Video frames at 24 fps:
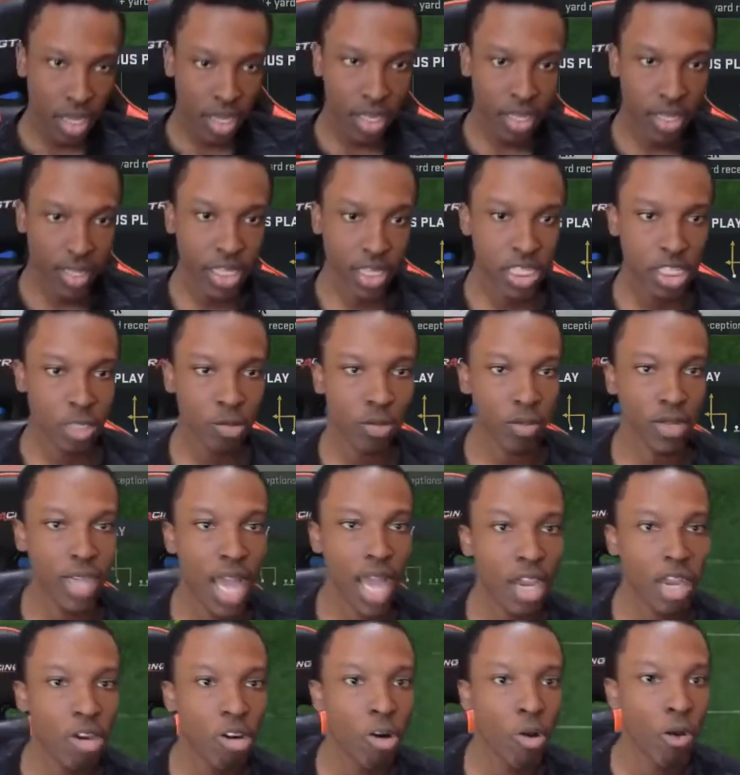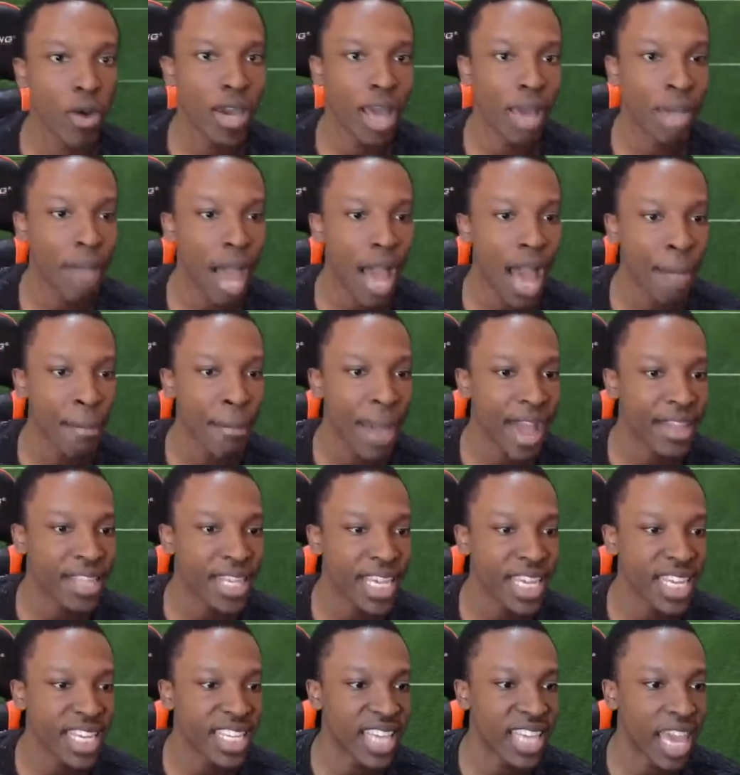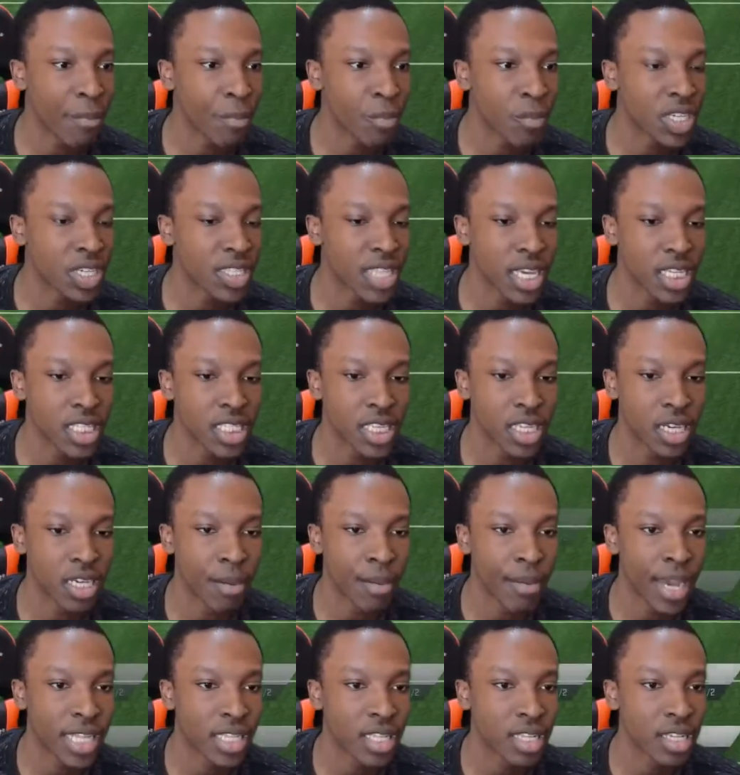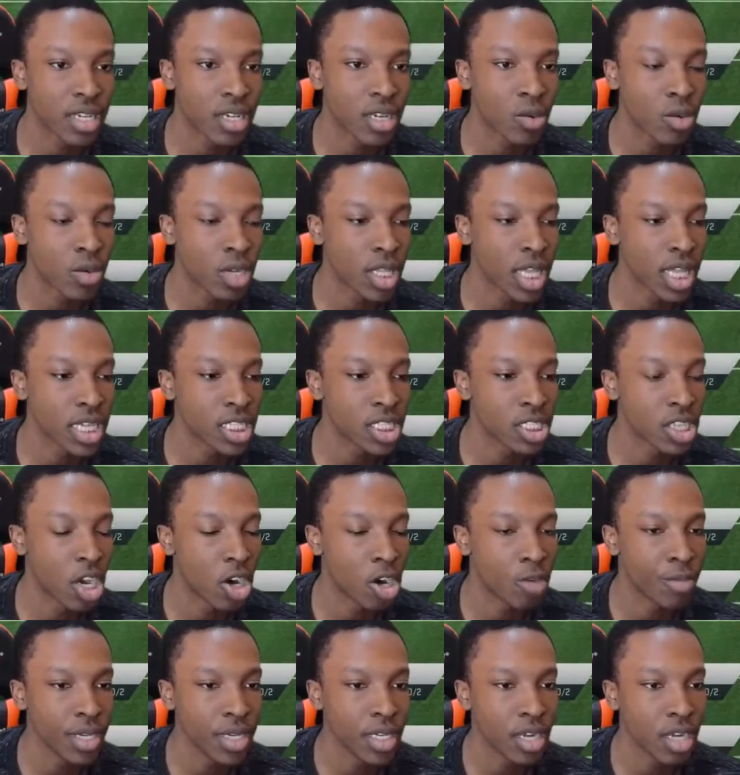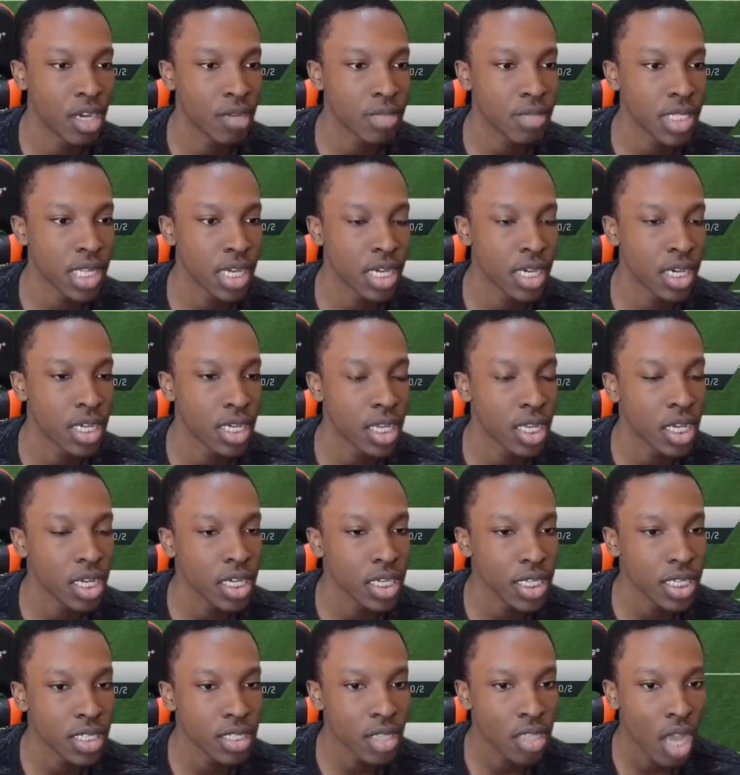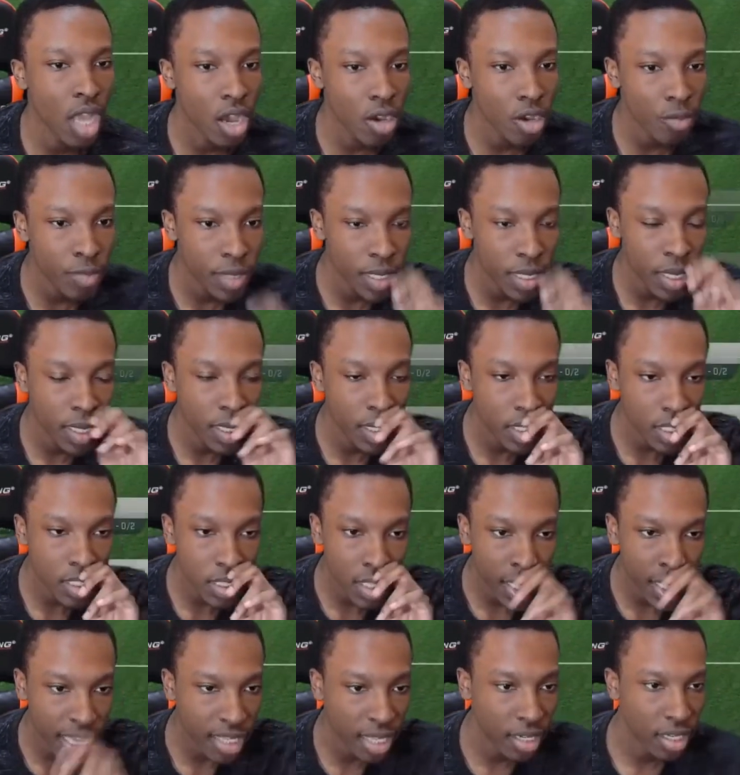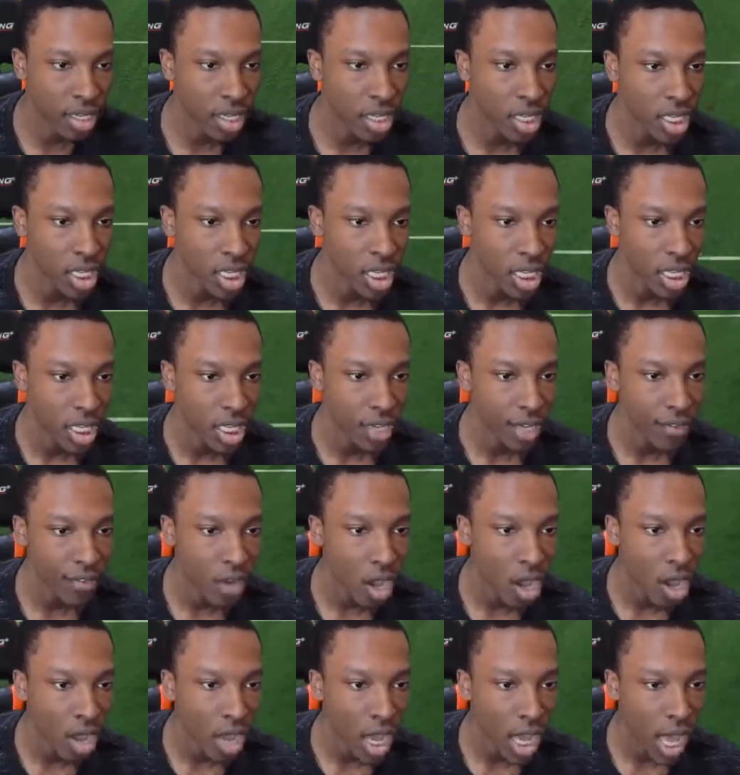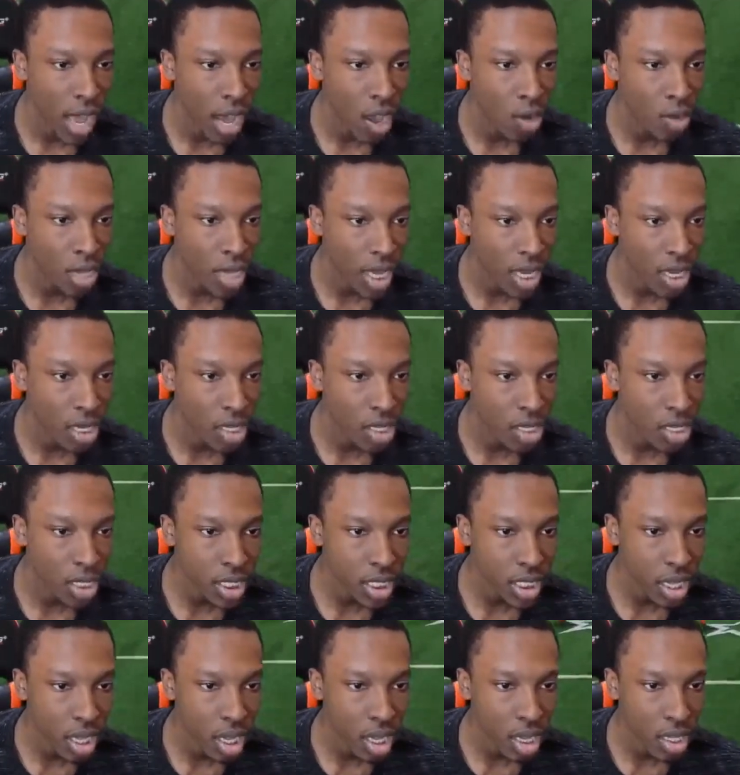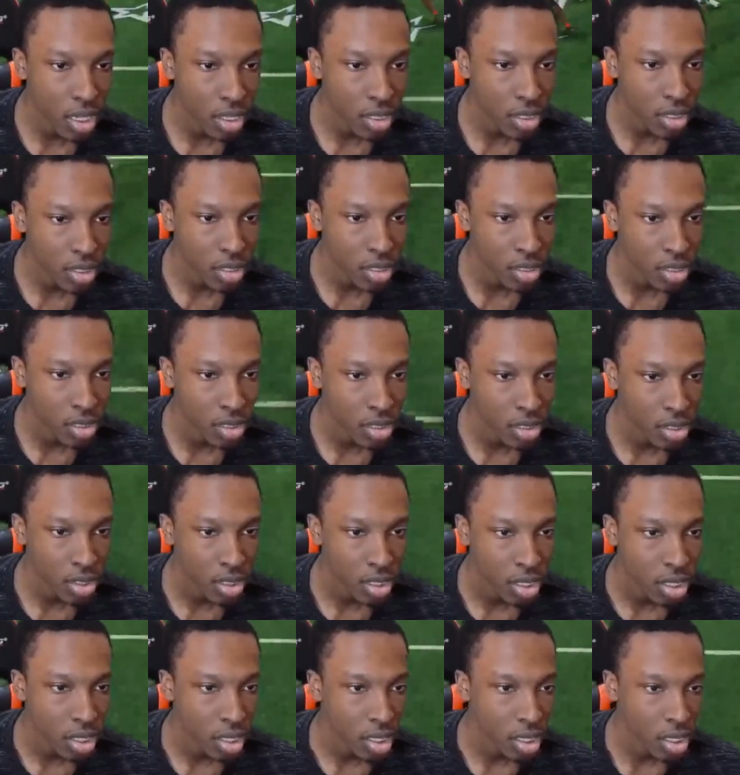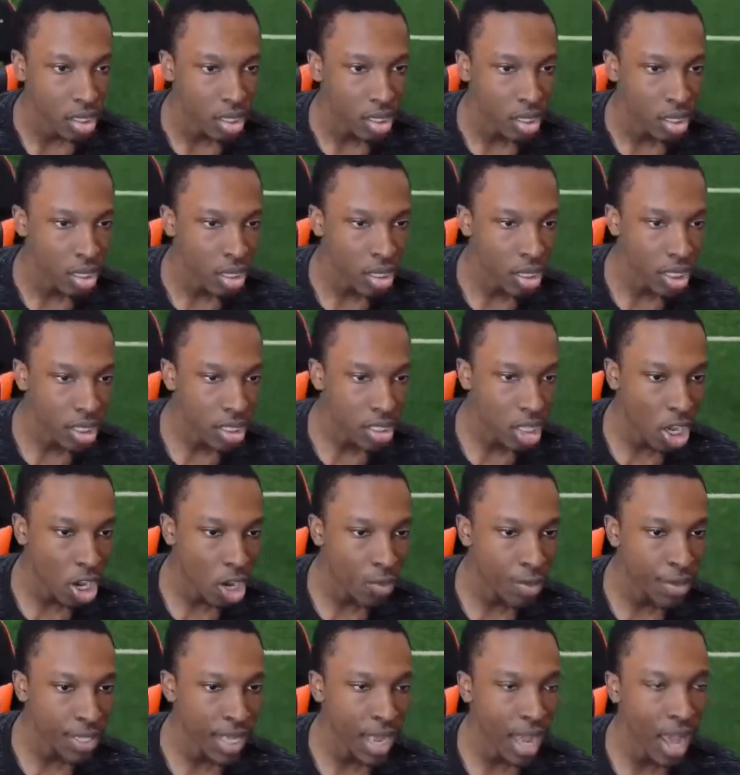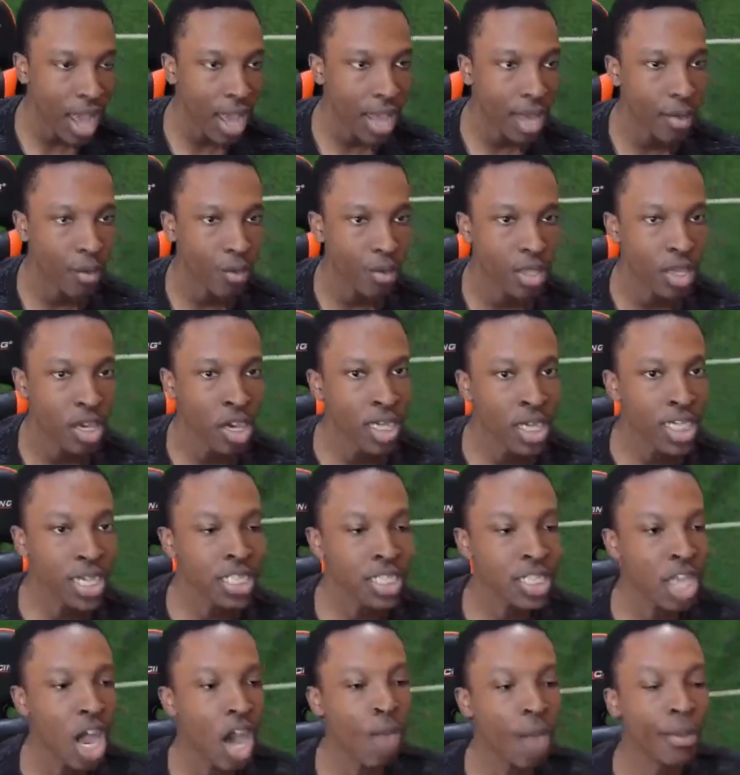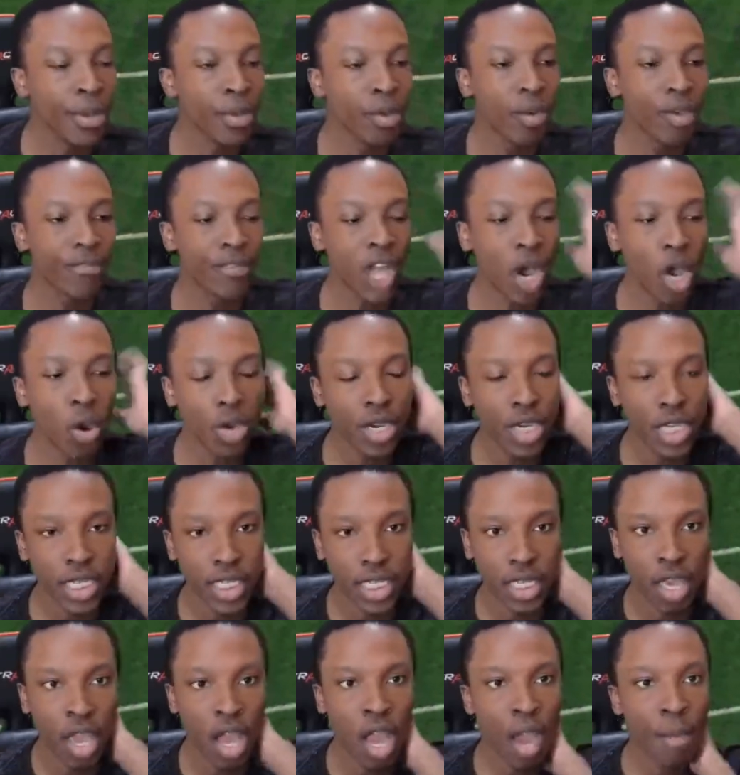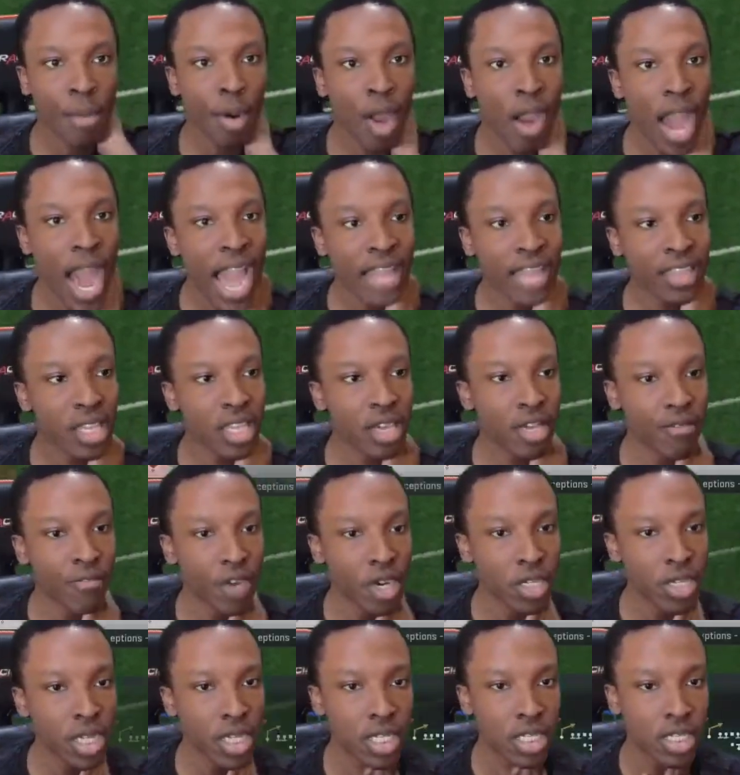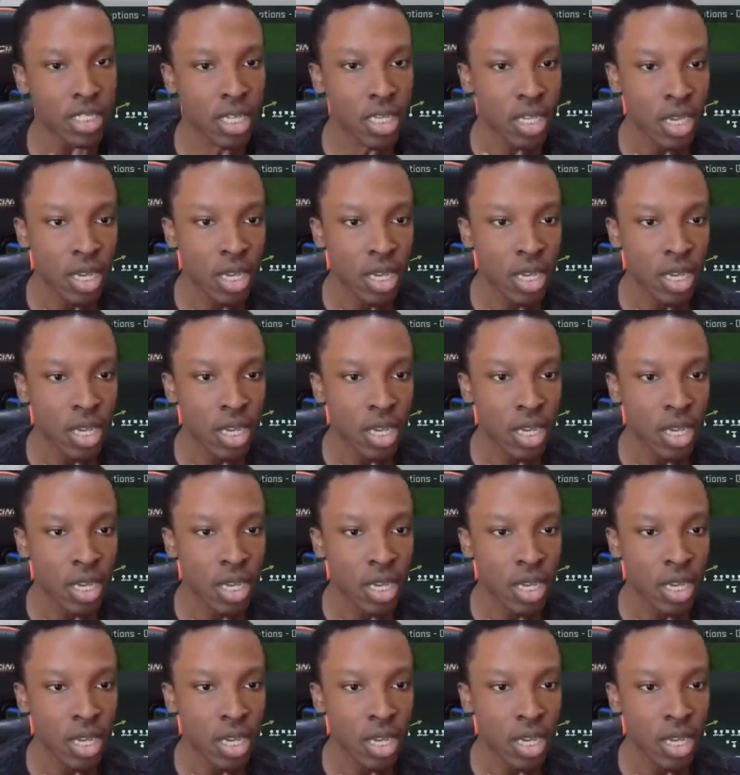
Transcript: They just will not go away. I'm, I'm about to get a game winning touchdown. I'm about to go clutch Toby, you know what I'm saying? Hoodie Toby in this kit. Even though I don't got a hoodie on. Hoodie Toby, I, Hoodie told me with no hoodie. Bro, I have to convert this.